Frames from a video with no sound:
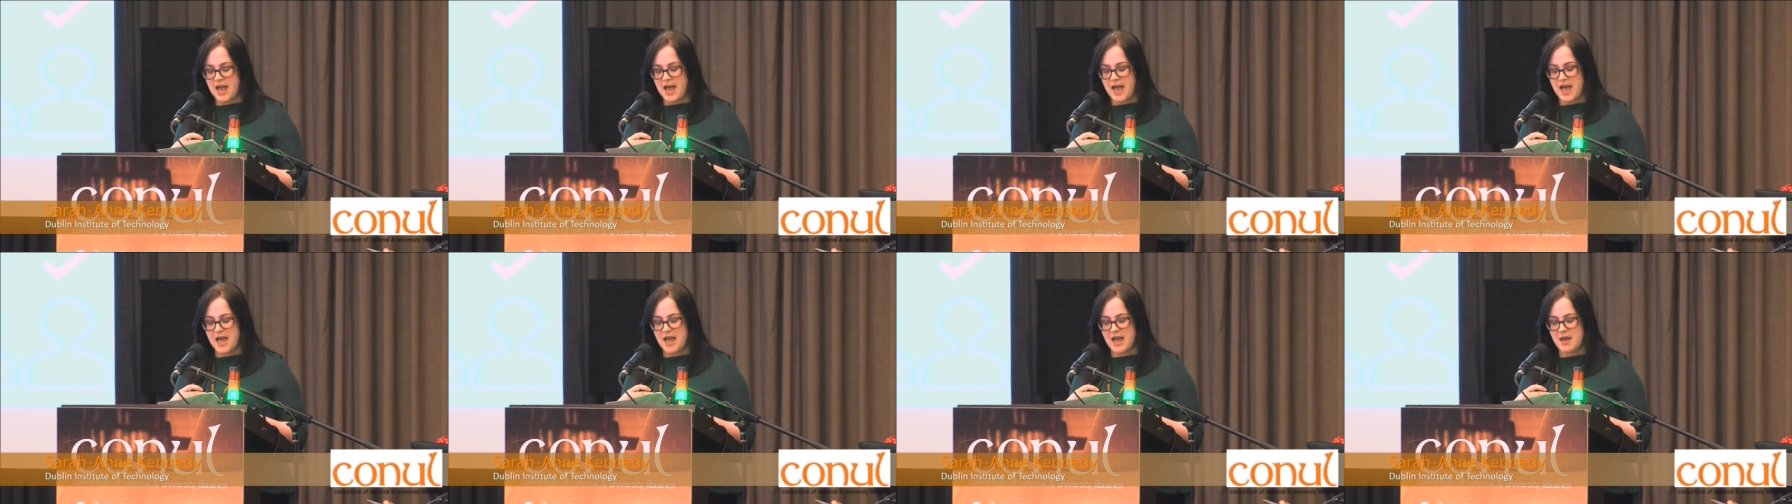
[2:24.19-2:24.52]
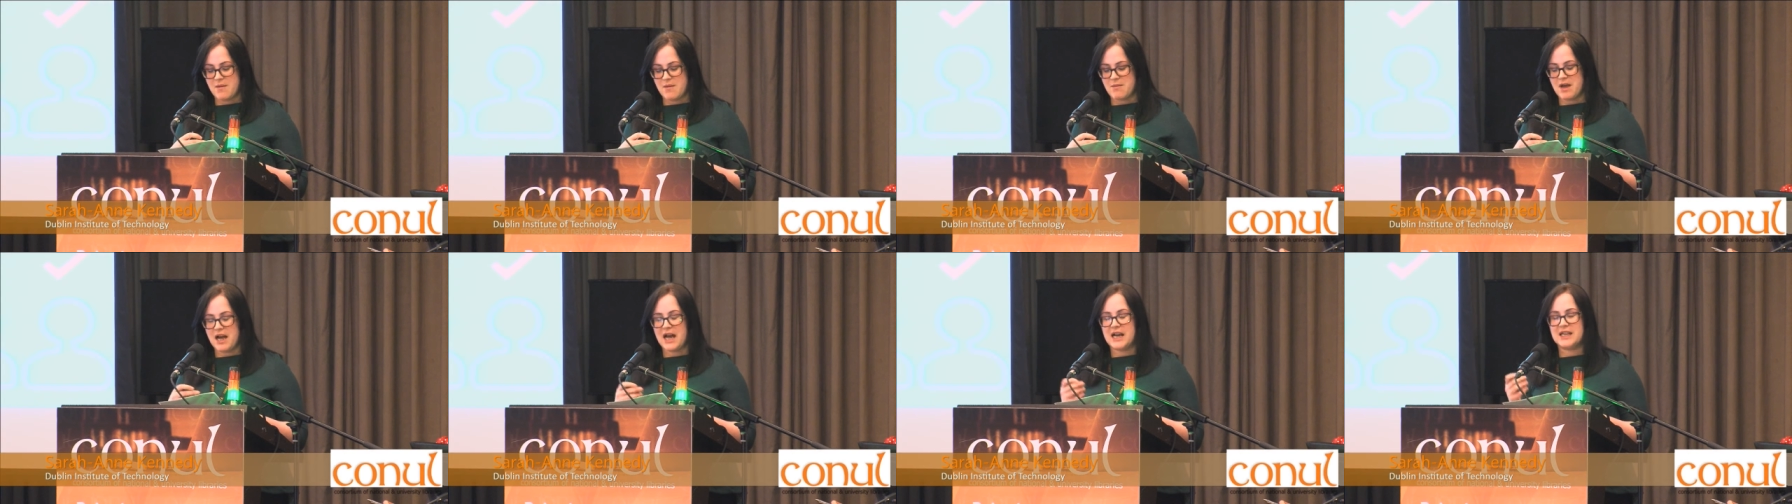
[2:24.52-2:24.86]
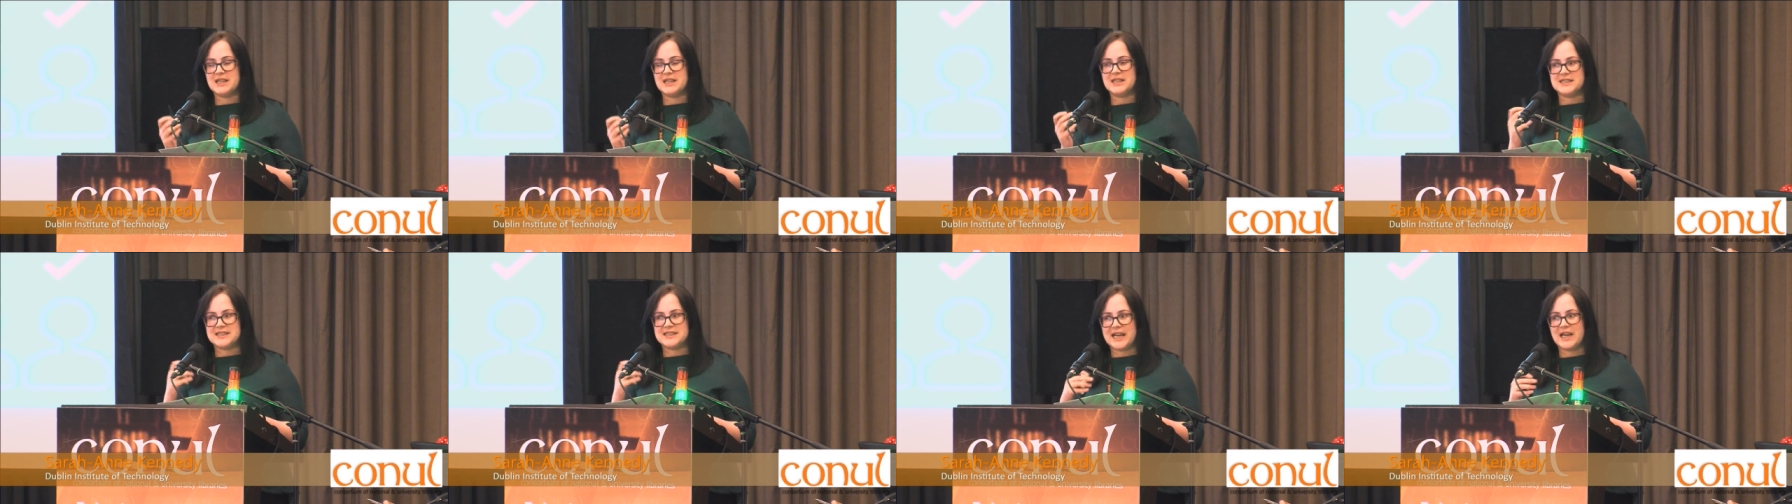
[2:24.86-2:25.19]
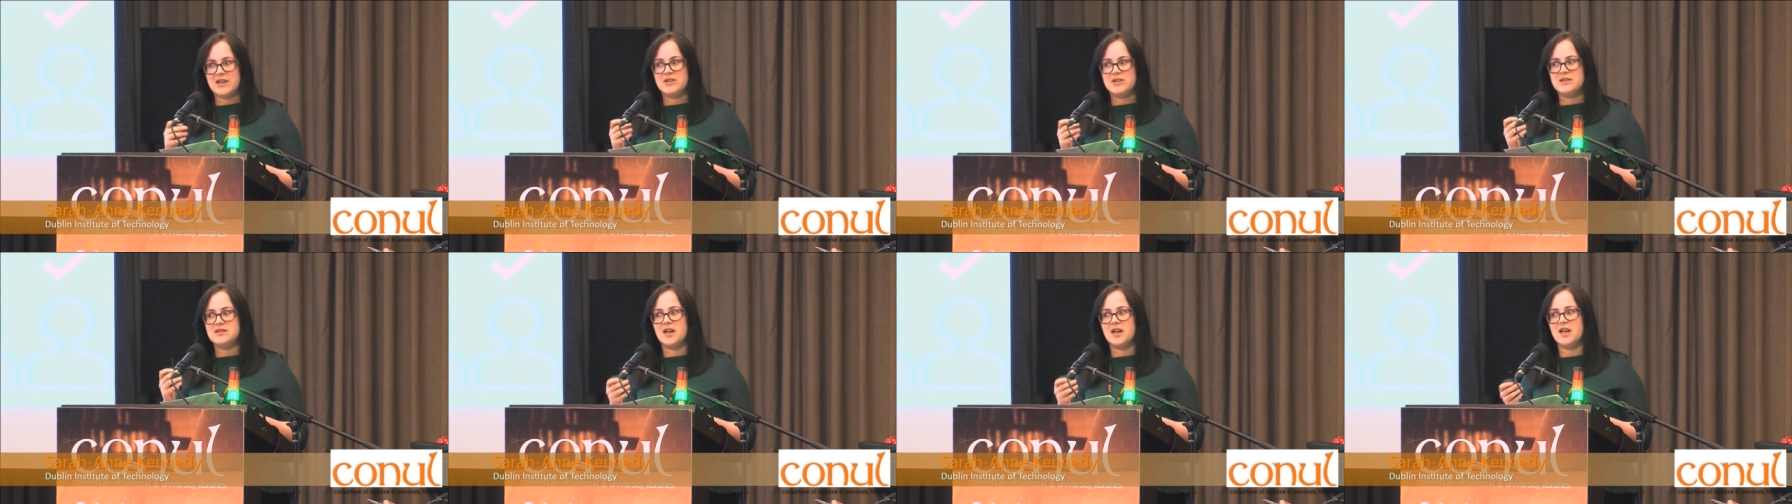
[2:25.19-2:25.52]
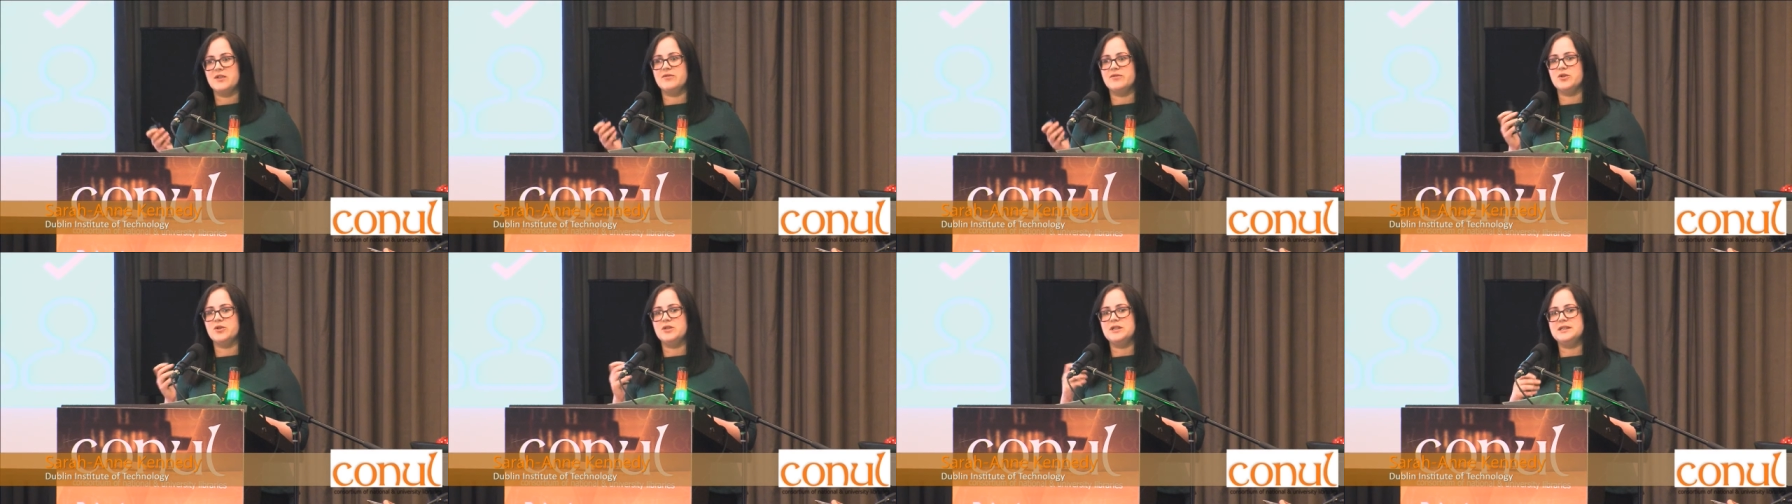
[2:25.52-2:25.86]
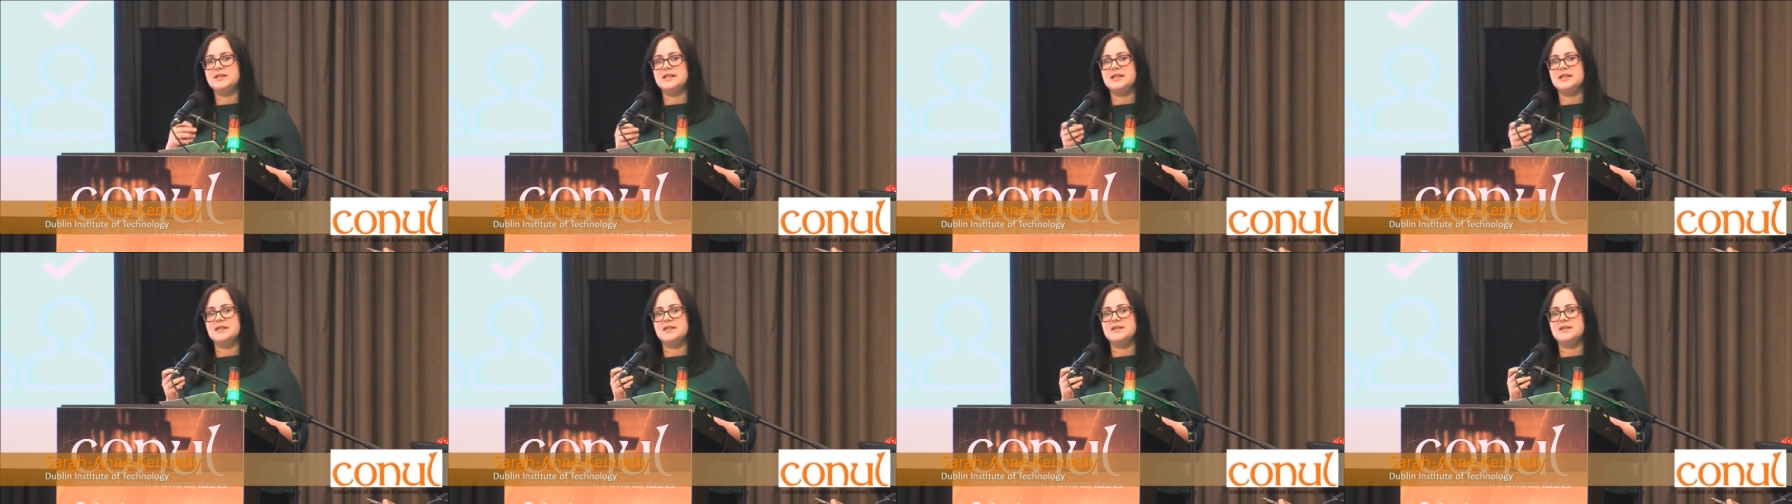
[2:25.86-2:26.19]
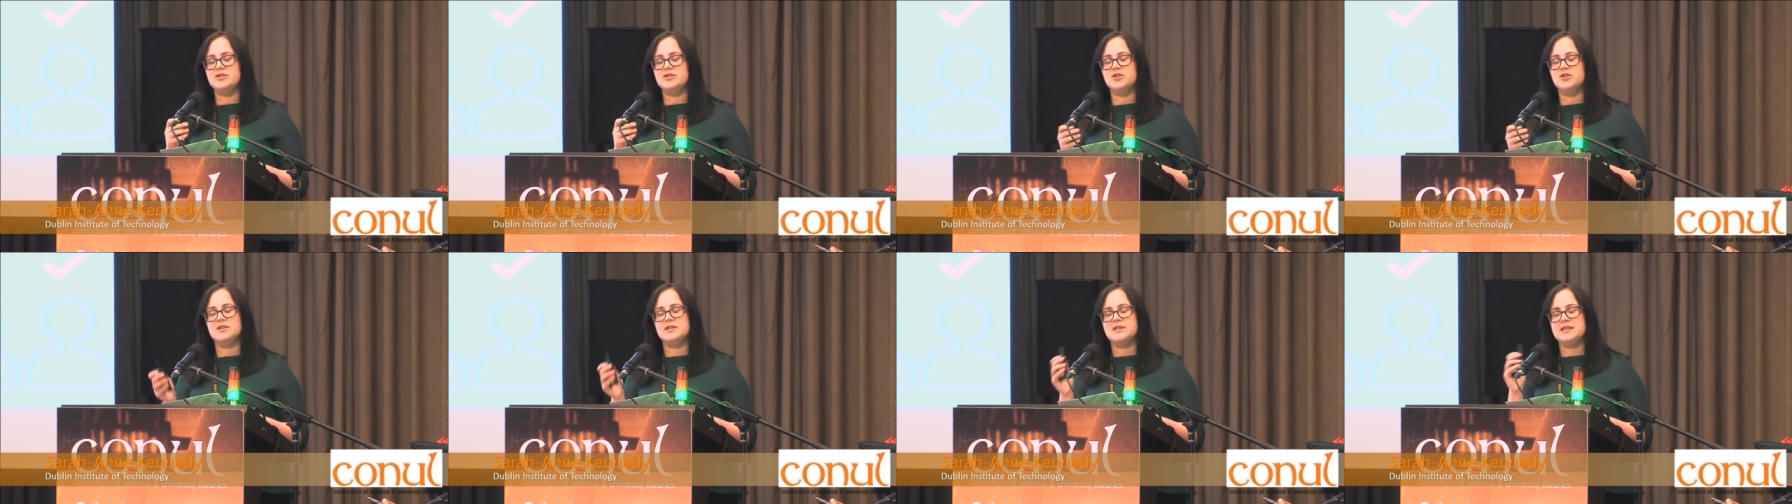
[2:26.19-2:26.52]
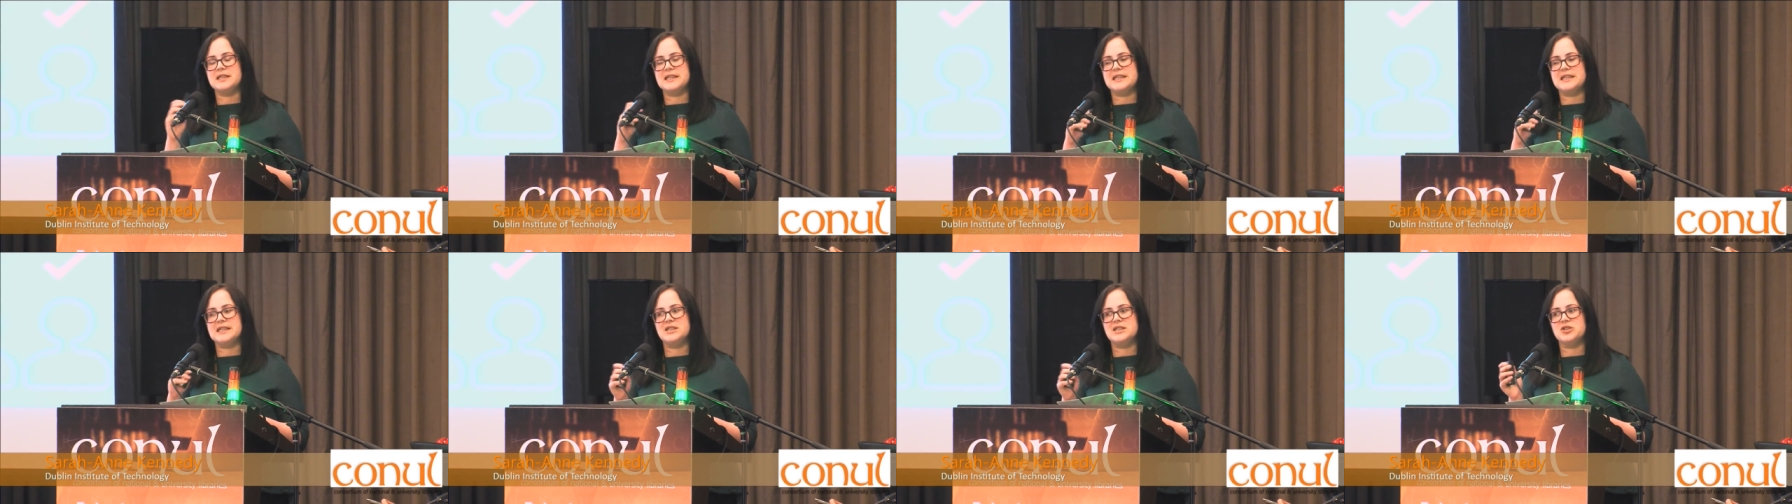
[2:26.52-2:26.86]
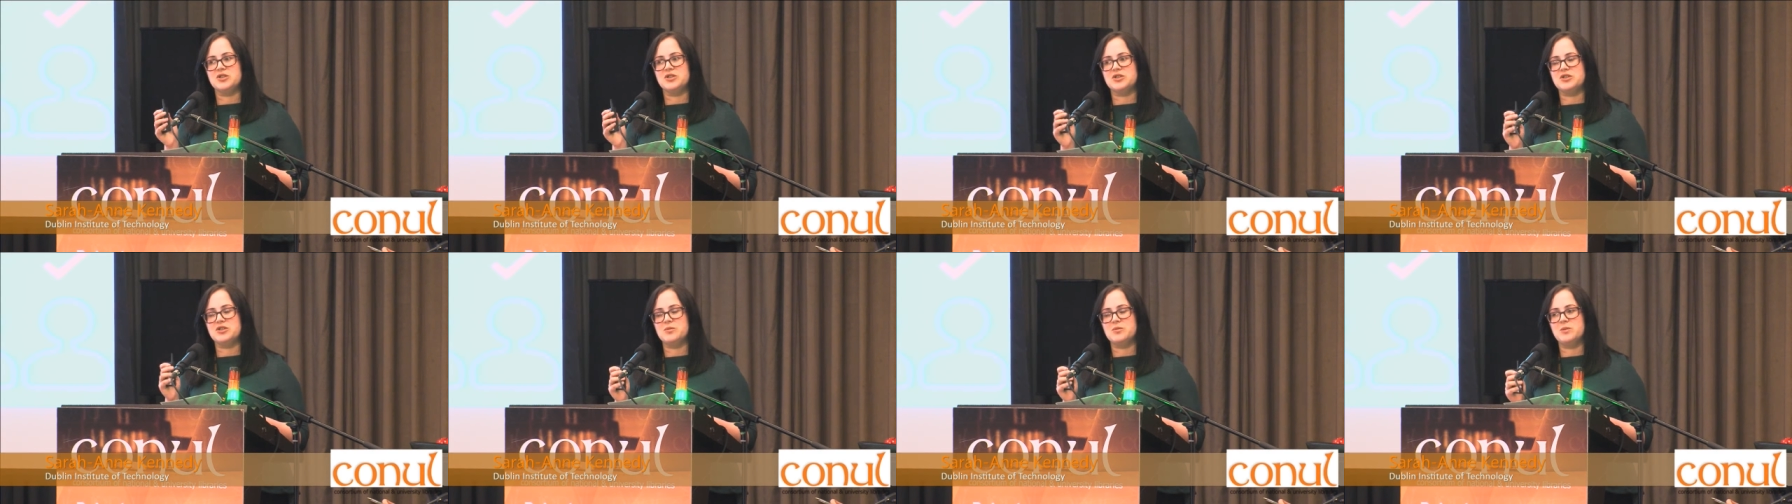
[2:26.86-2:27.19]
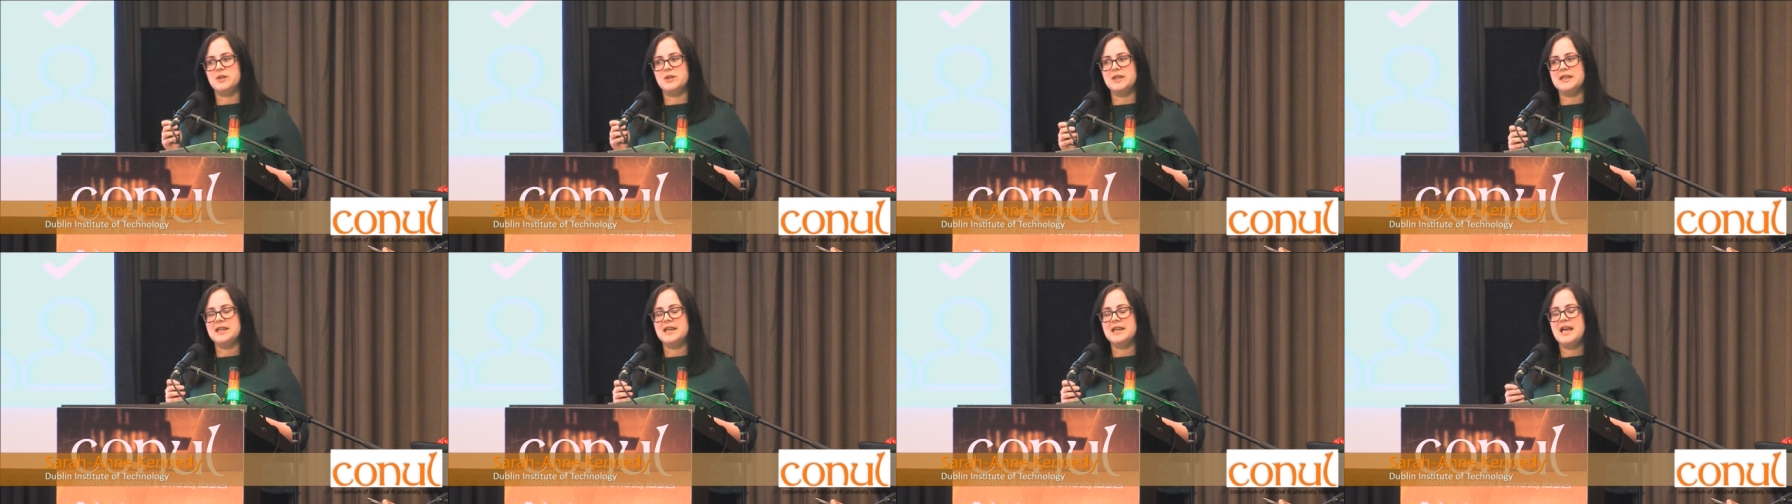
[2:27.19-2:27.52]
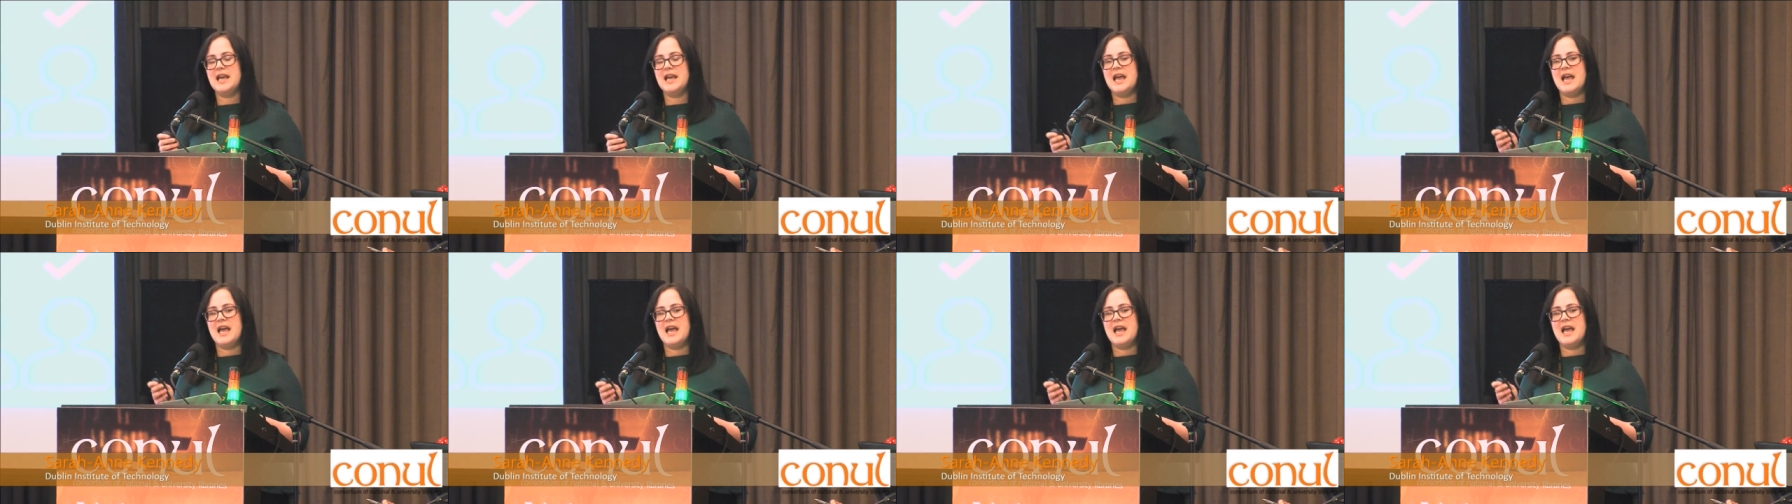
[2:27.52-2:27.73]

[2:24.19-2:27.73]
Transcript: And the downside of only seeing the students in induction week